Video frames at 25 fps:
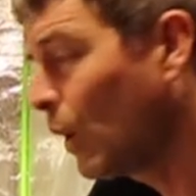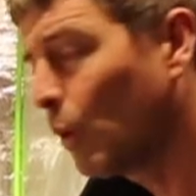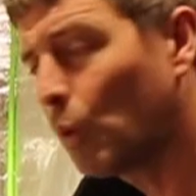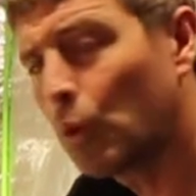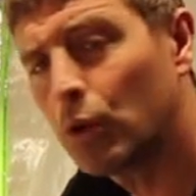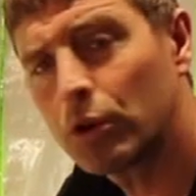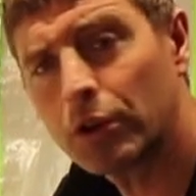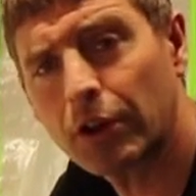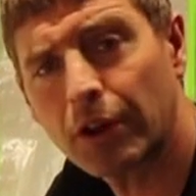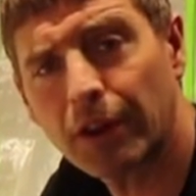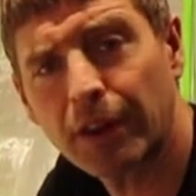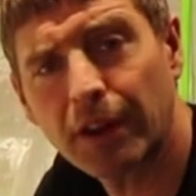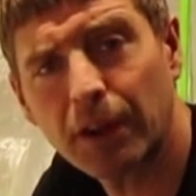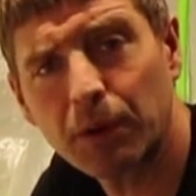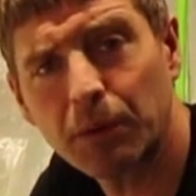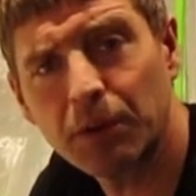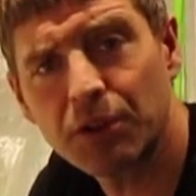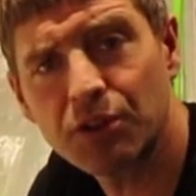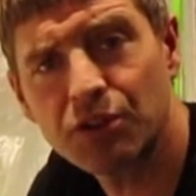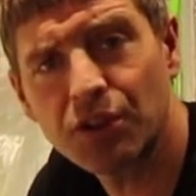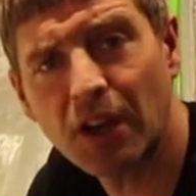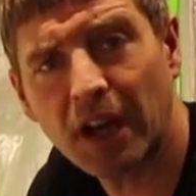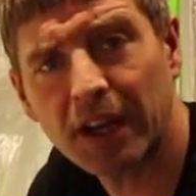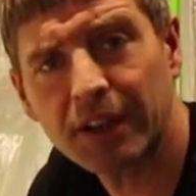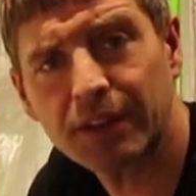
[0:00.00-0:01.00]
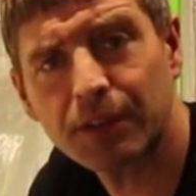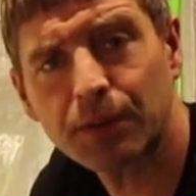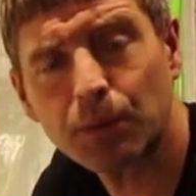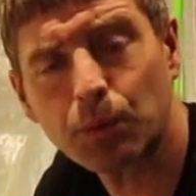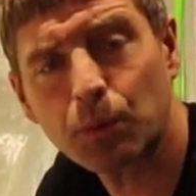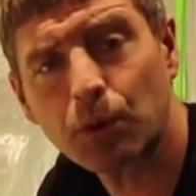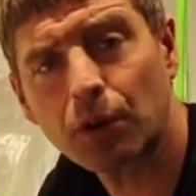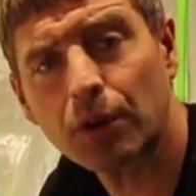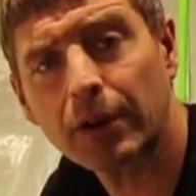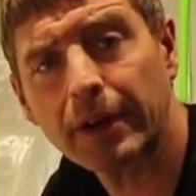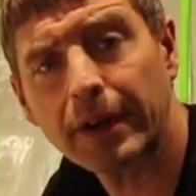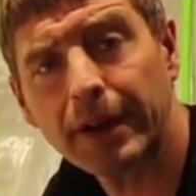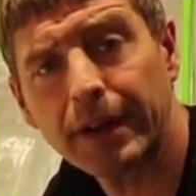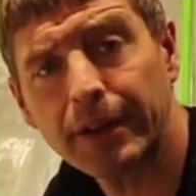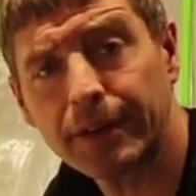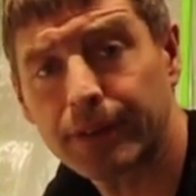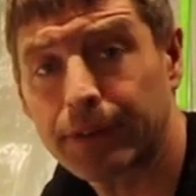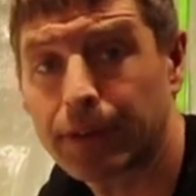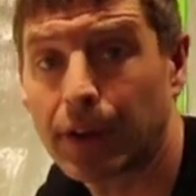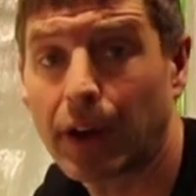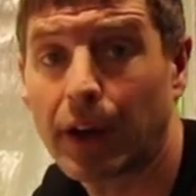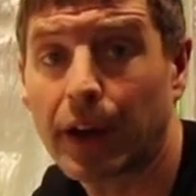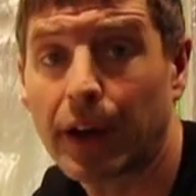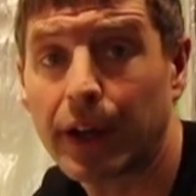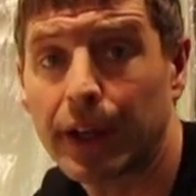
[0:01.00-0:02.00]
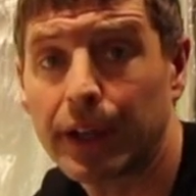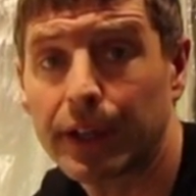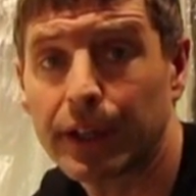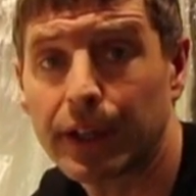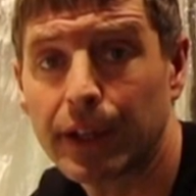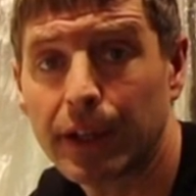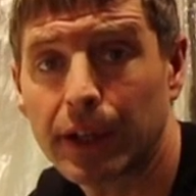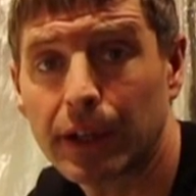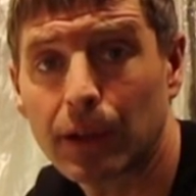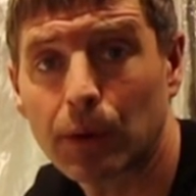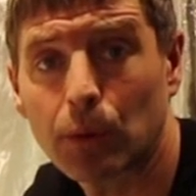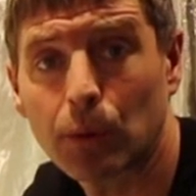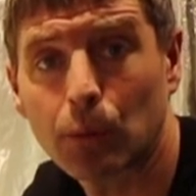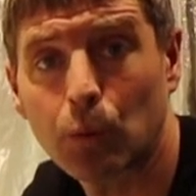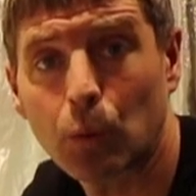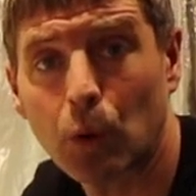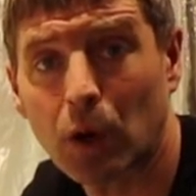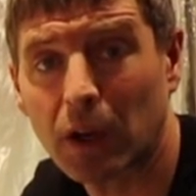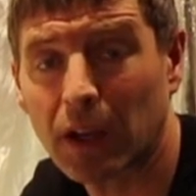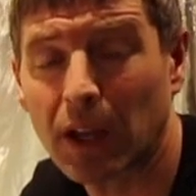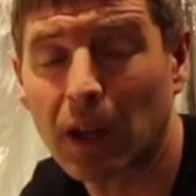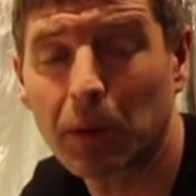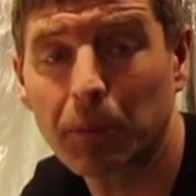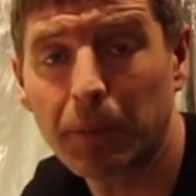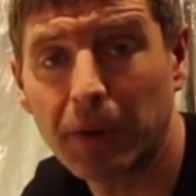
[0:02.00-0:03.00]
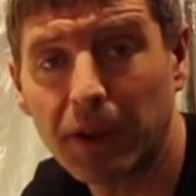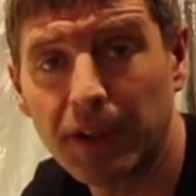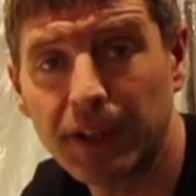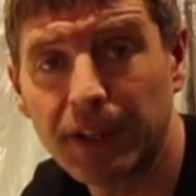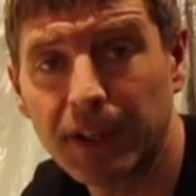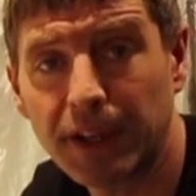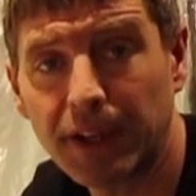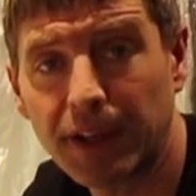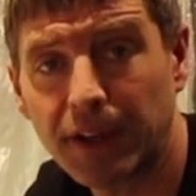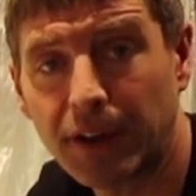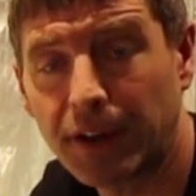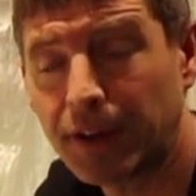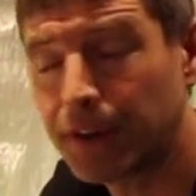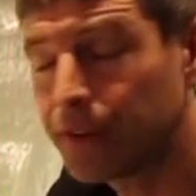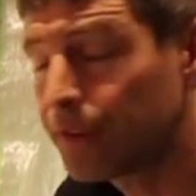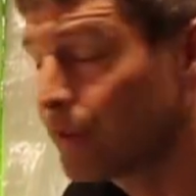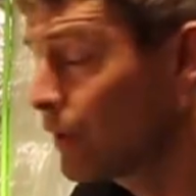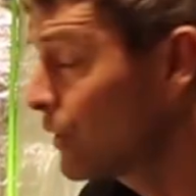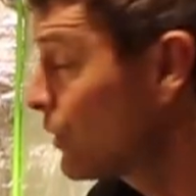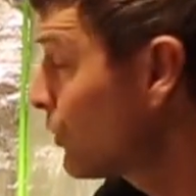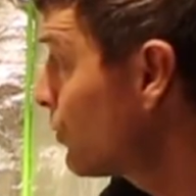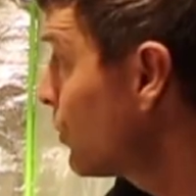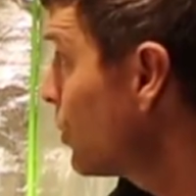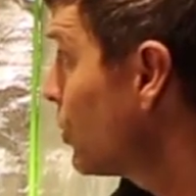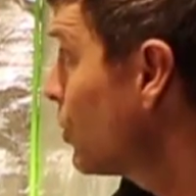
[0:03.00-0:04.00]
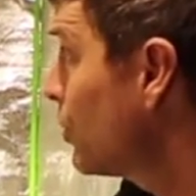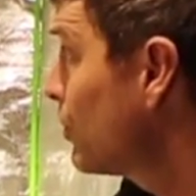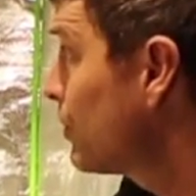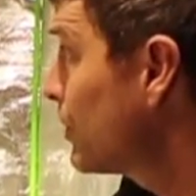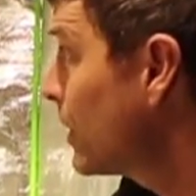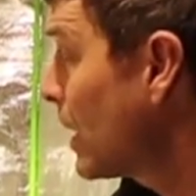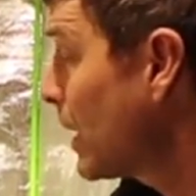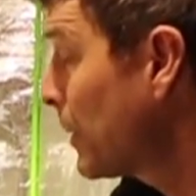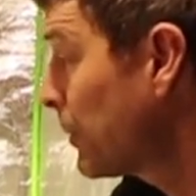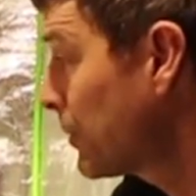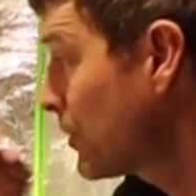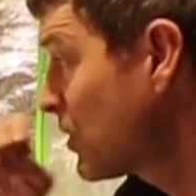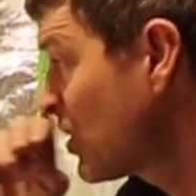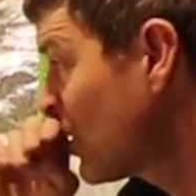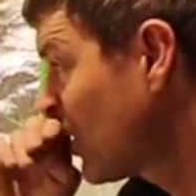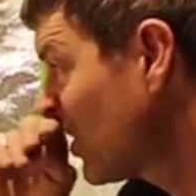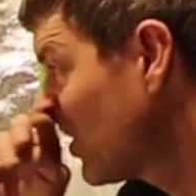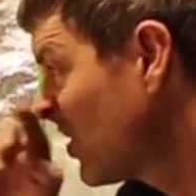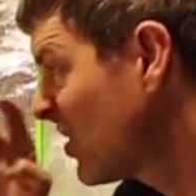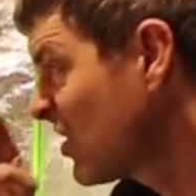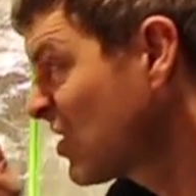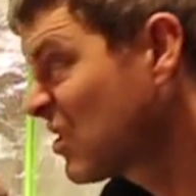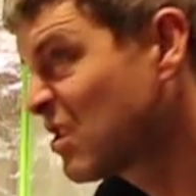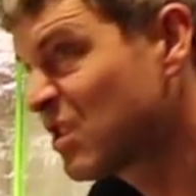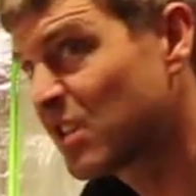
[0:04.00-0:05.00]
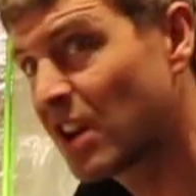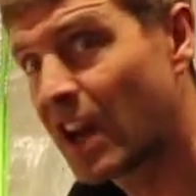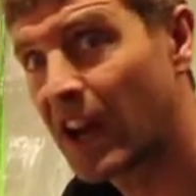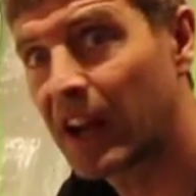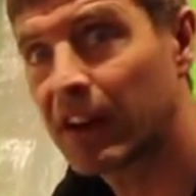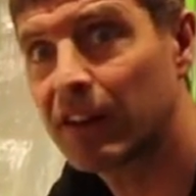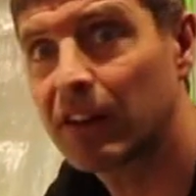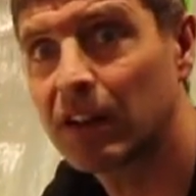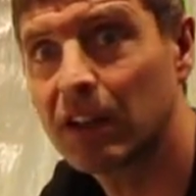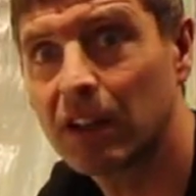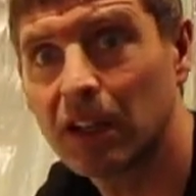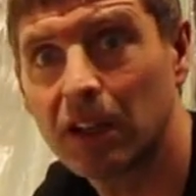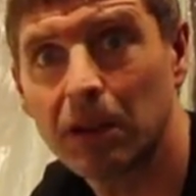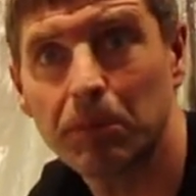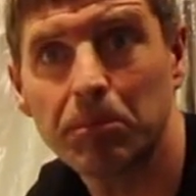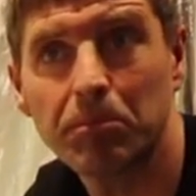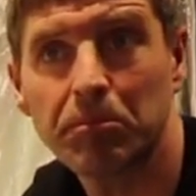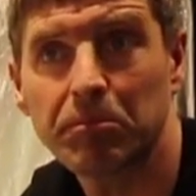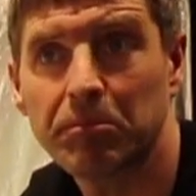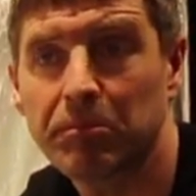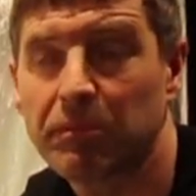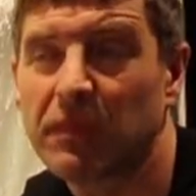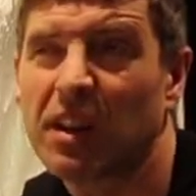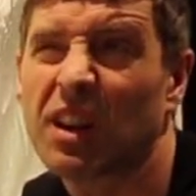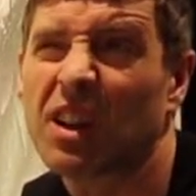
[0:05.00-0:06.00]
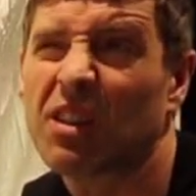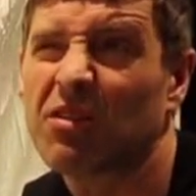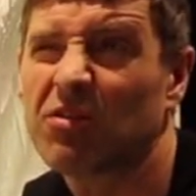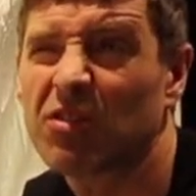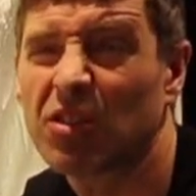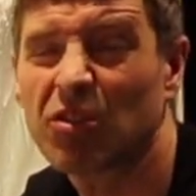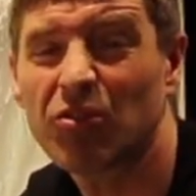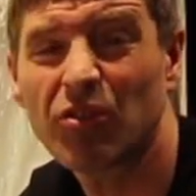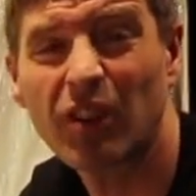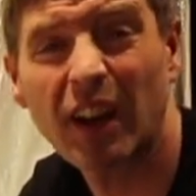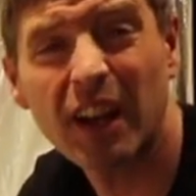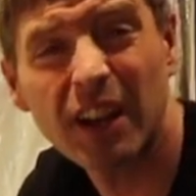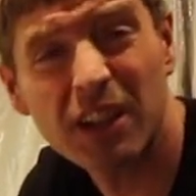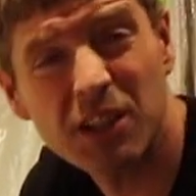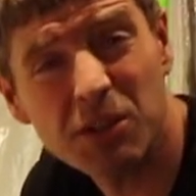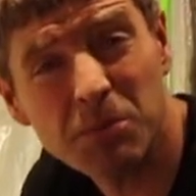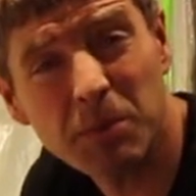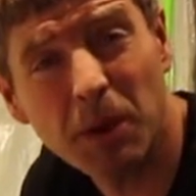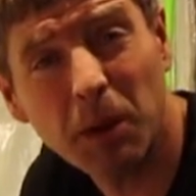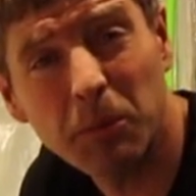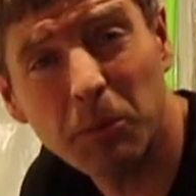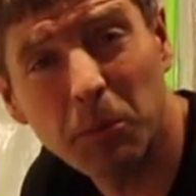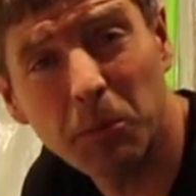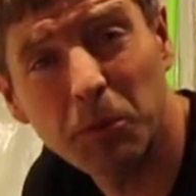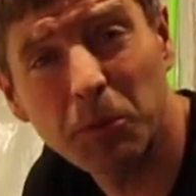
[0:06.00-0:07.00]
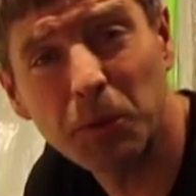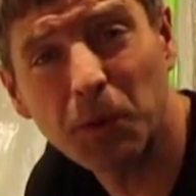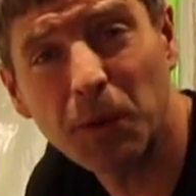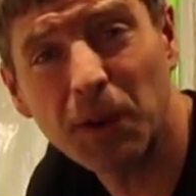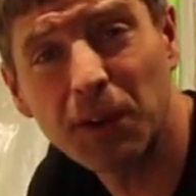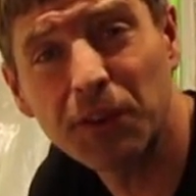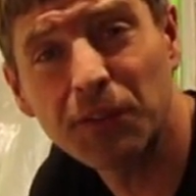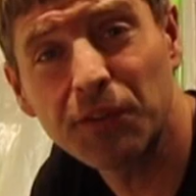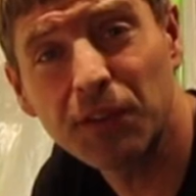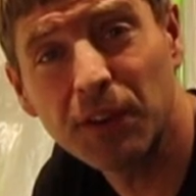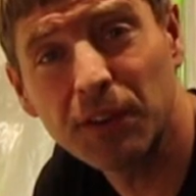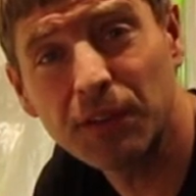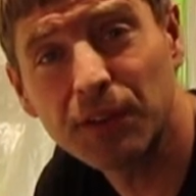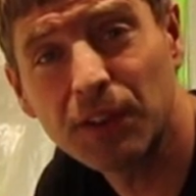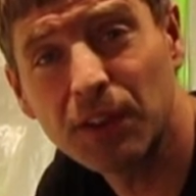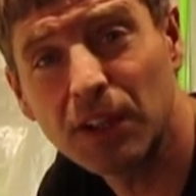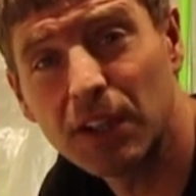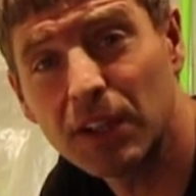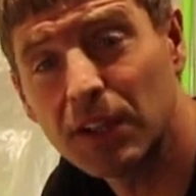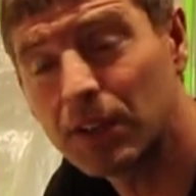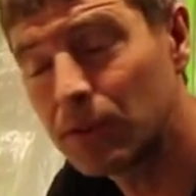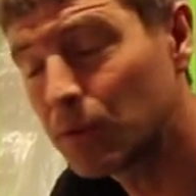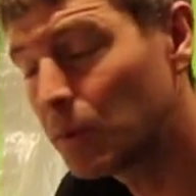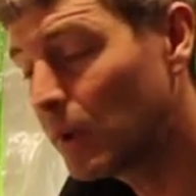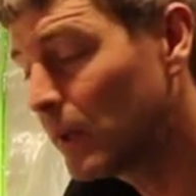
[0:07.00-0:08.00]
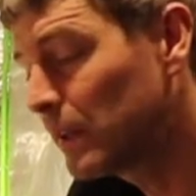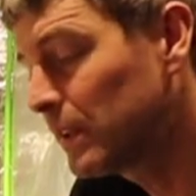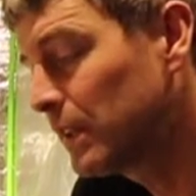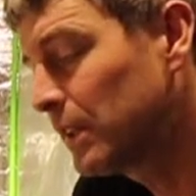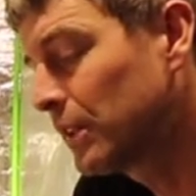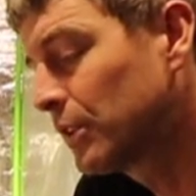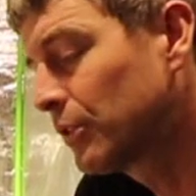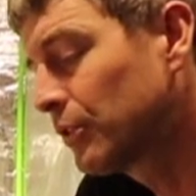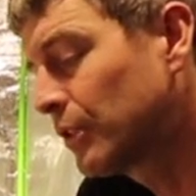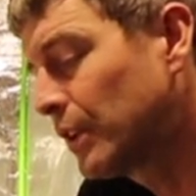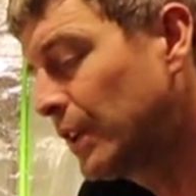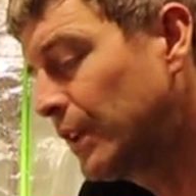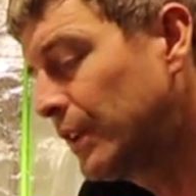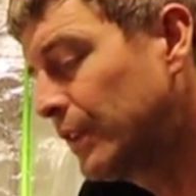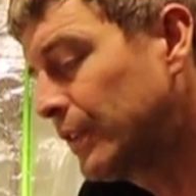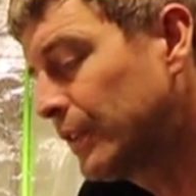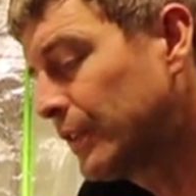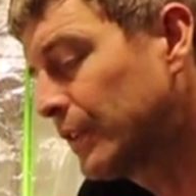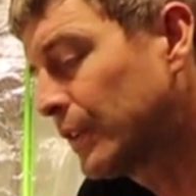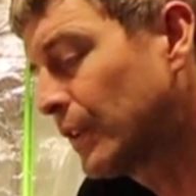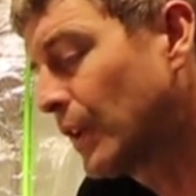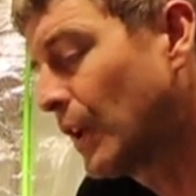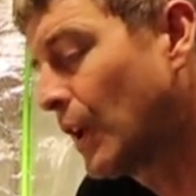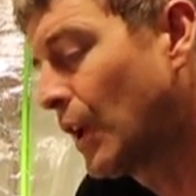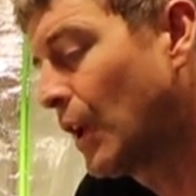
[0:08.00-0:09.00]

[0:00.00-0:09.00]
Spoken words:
One other thing we checked, we're inside in a working building here, so the room temperature is generally, you know, would range maybe between 15 and 20 degrees.